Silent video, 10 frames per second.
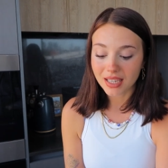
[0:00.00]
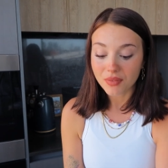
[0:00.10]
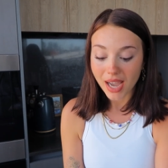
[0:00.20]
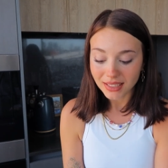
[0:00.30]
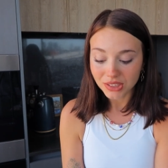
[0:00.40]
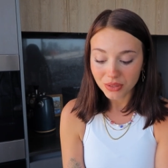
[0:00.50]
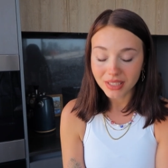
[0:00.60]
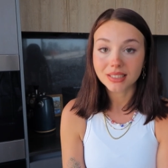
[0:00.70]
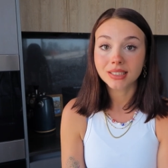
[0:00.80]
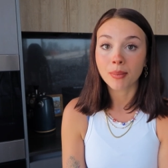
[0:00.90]
If I can do
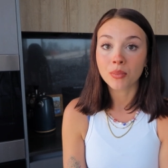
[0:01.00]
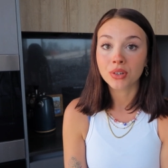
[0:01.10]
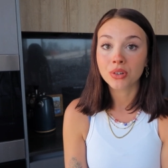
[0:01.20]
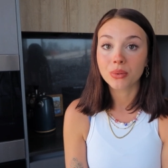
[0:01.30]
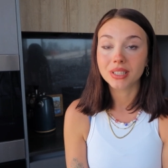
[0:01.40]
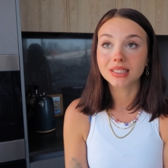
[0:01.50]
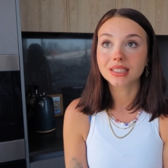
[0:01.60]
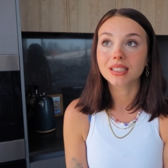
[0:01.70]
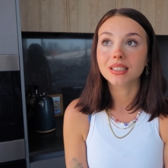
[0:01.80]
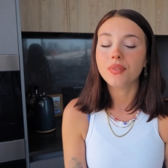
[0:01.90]
it, someone who is
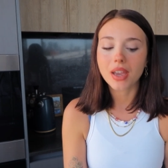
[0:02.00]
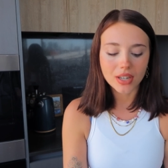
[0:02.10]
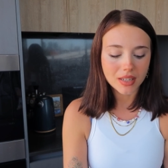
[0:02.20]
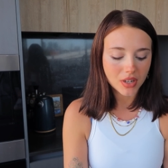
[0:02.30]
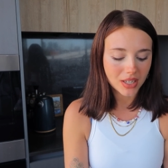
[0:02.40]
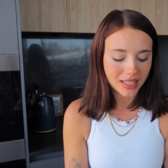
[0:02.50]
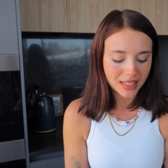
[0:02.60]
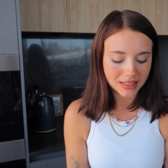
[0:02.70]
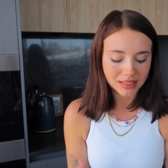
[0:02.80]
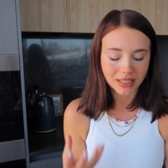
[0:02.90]
very, very
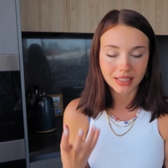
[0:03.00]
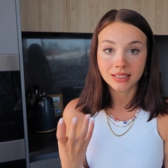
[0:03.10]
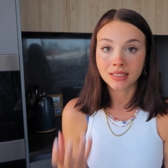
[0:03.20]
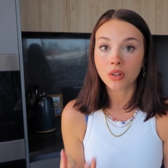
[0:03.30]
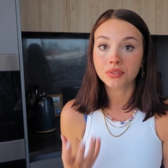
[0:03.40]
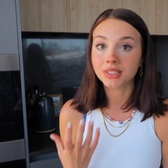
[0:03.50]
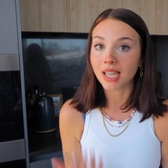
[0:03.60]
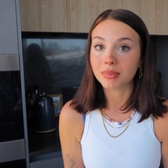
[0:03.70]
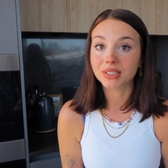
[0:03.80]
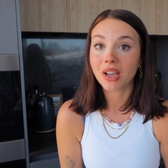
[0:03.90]
easily
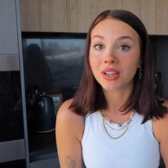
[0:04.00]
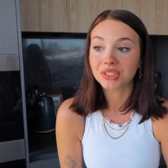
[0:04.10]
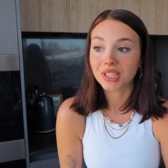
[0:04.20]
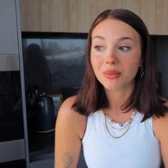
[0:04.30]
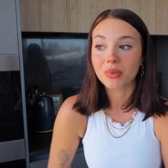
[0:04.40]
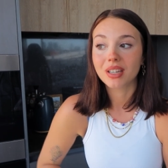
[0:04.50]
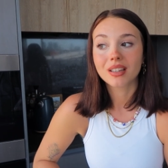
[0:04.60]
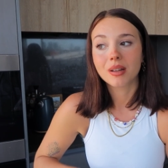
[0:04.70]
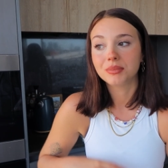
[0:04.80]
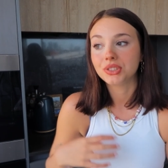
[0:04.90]
self-sabotaging when
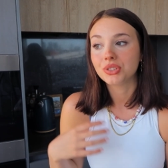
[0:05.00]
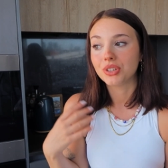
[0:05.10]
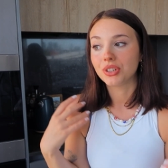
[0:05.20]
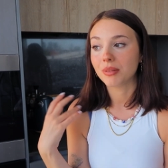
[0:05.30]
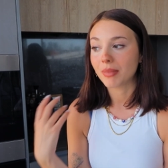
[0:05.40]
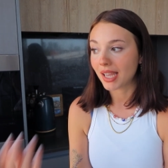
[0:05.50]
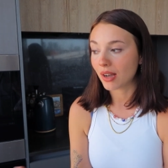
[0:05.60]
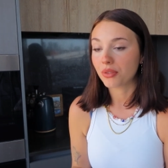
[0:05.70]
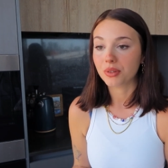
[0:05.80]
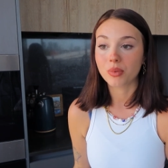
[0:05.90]
it comes to my
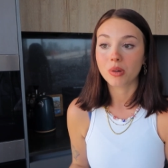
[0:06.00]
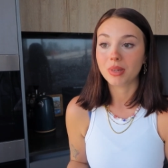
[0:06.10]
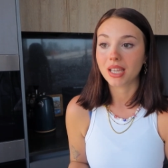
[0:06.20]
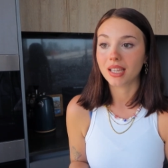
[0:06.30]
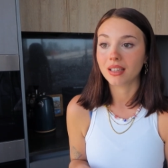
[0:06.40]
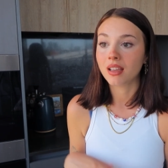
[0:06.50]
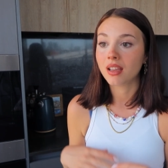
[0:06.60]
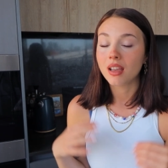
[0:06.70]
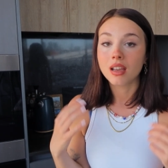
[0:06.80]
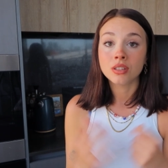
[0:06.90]
health and well-being,
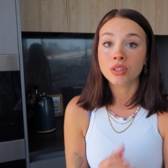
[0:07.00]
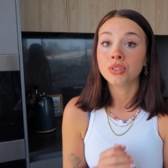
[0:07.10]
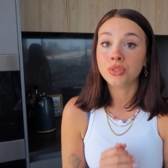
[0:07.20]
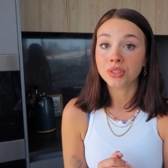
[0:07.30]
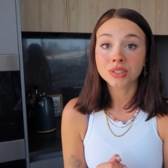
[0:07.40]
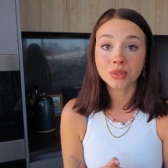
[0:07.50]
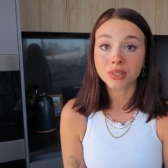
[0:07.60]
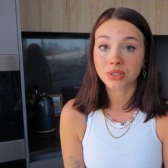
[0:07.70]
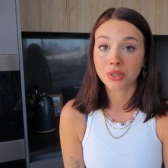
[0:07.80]
you can do it